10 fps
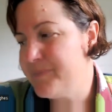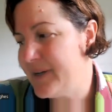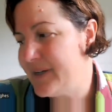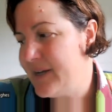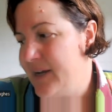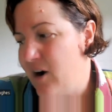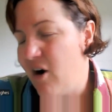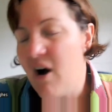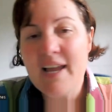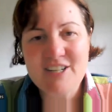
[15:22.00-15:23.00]
but
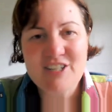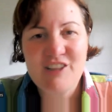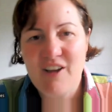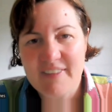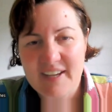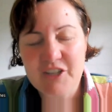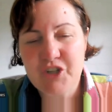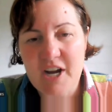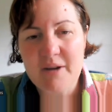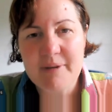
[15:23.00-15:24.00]
I actually like the
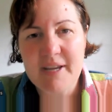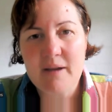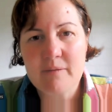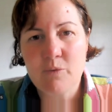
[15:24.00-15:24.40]
Kajabi app.